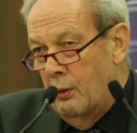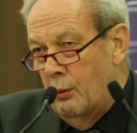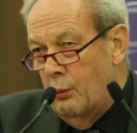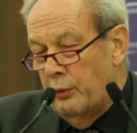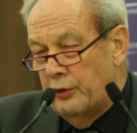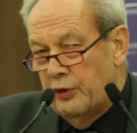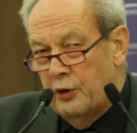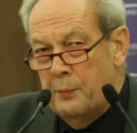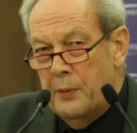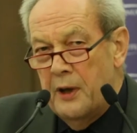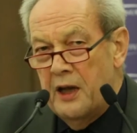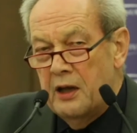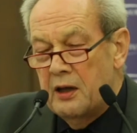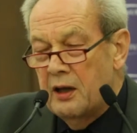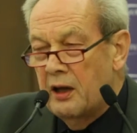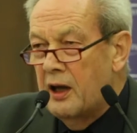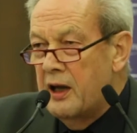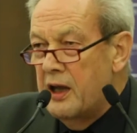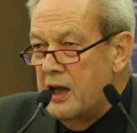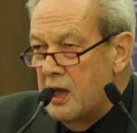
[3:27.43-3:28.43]
was a
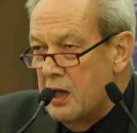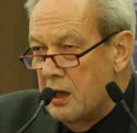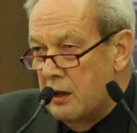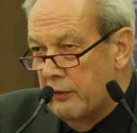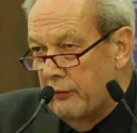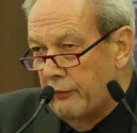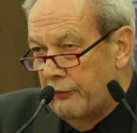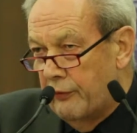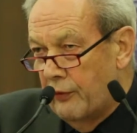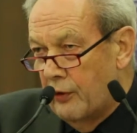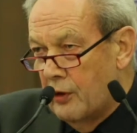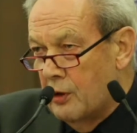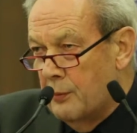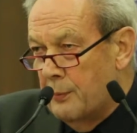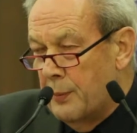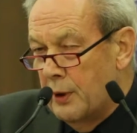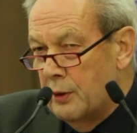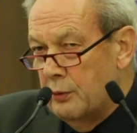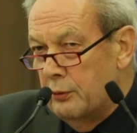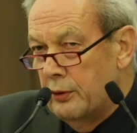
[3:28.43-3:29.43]
bit naive
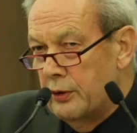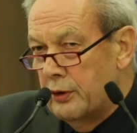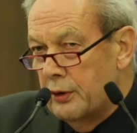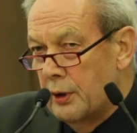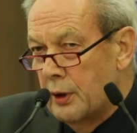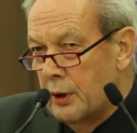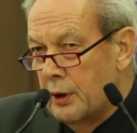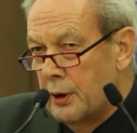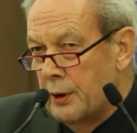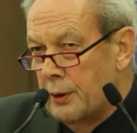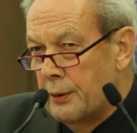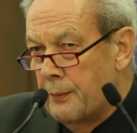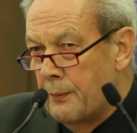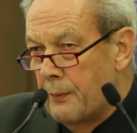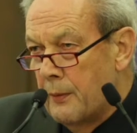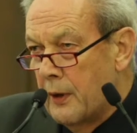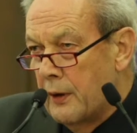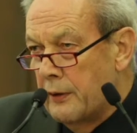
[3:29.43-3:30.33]
about the